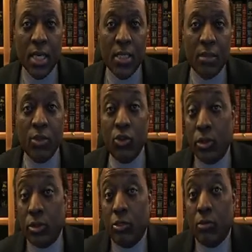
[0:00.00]
To be
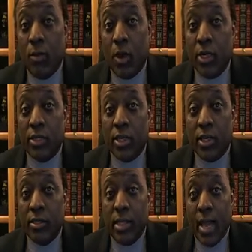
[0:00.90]
sure, the two parties
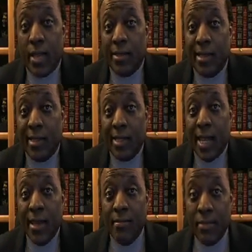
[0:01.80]
contend that
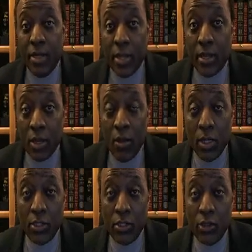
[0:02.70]
they build their
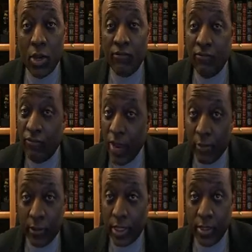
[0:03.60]
coalitions on
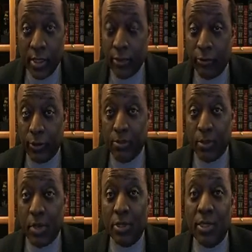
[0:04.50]
very different
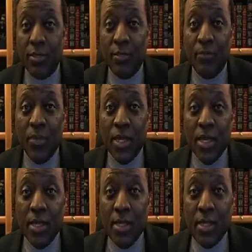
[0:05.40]
premises.
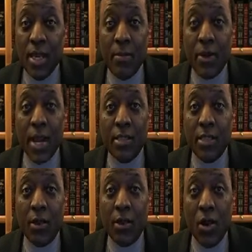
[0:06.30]
The Democrats
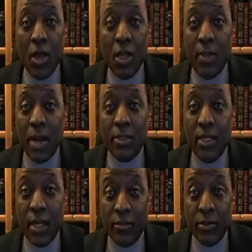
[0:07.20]
are all
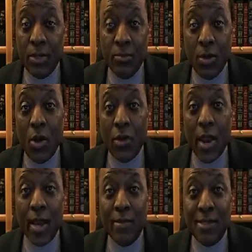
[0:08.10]
about government
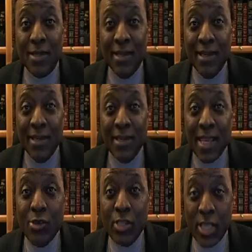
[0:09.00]
programs.
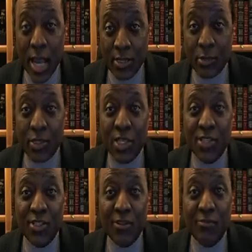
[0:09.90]
They use tax
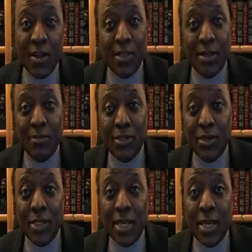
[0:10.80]
receipts to fund them so
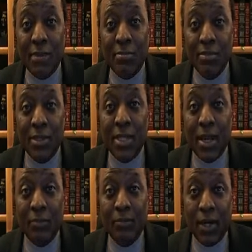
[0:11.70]
that they can put
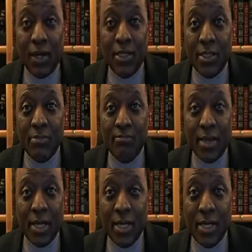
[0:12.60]
their partisan
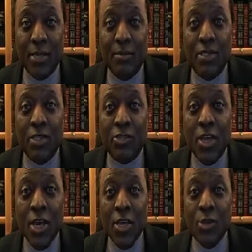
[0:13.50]
buddies in a position
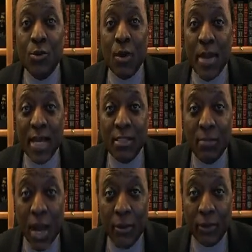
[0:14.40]
to amass
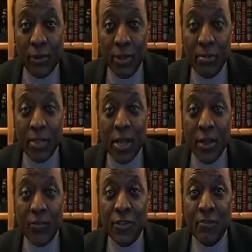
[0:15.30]
power for
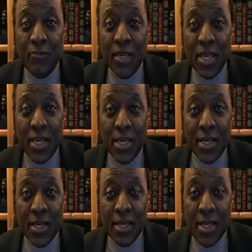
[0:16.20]
themselves.
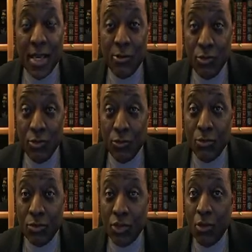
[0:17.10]
They
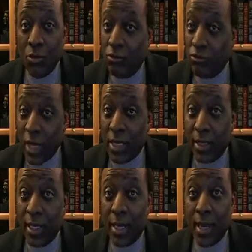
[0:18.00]
do so
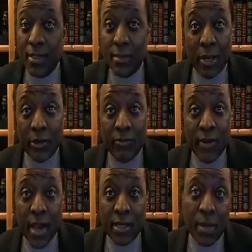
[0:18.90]
readily, as a matter of
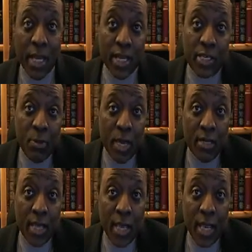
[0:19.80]
fact, by
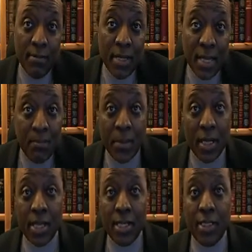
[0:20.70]
expending and
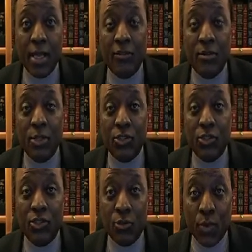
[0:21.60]
manipulating the
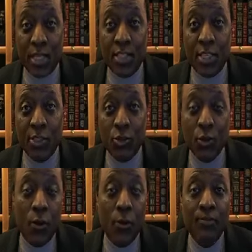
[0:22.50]
government's direct
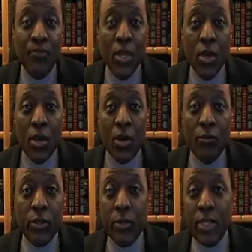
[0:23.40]
control
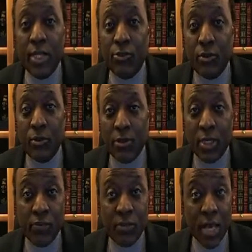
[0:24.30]
over the
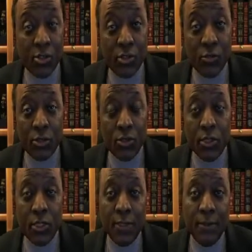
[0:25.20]
redistribution of national
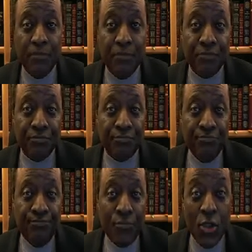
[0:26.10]
resources.
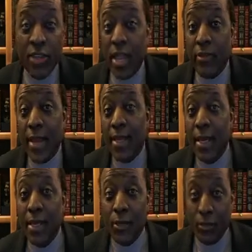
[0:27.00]
On the other hand,
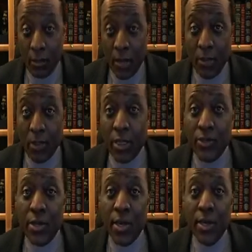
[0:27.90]
the
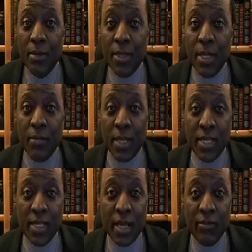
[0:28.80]
Republicans
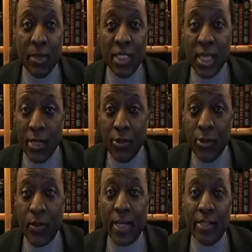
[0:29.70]
manipulate the government's
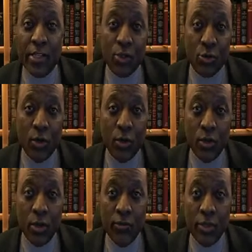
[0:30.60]
indirect
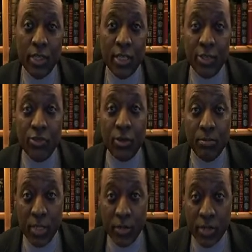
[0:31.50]
control over the
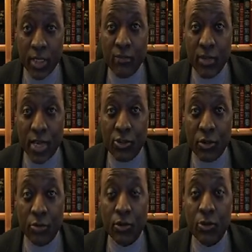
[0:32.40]
distribution of
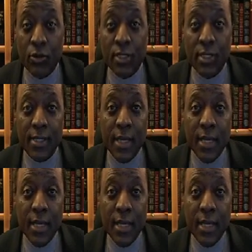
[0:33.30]
national resources.